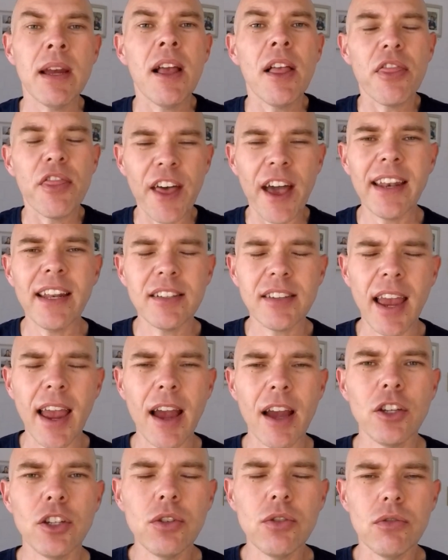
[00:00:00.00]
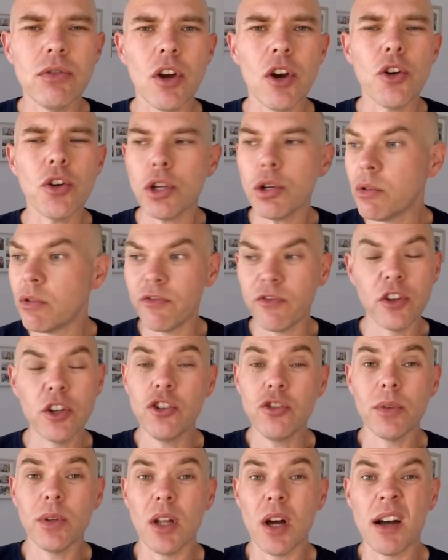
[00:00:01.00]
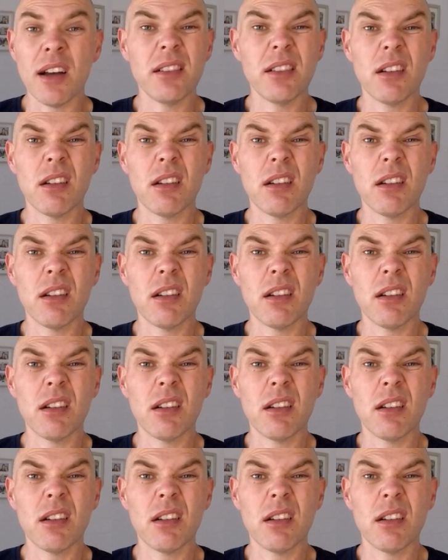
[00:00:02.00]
That is how you know you were visualized